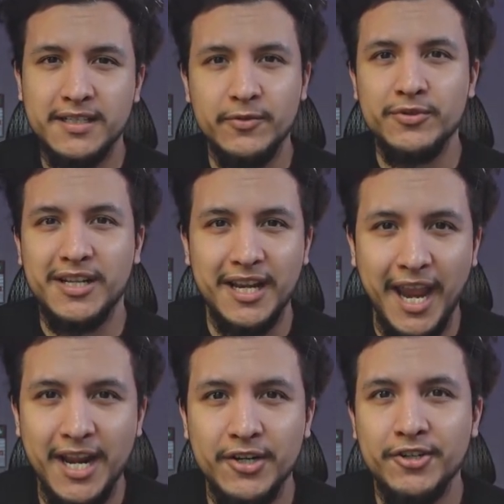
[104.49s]
It was like
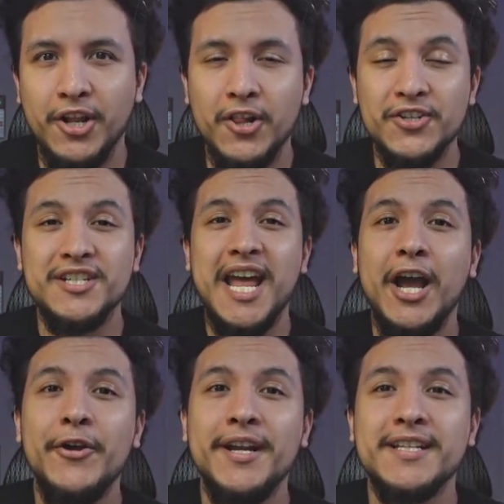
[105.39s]
$800.
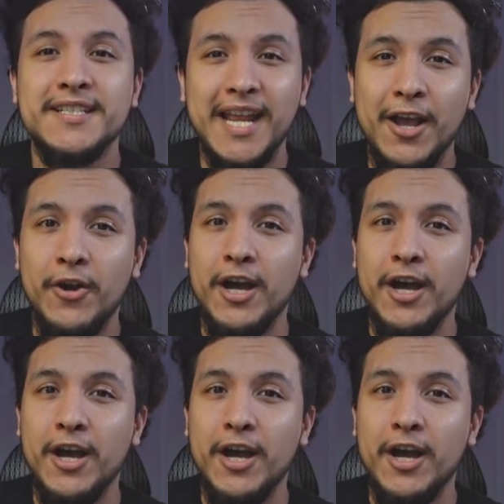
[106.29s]
Now it is now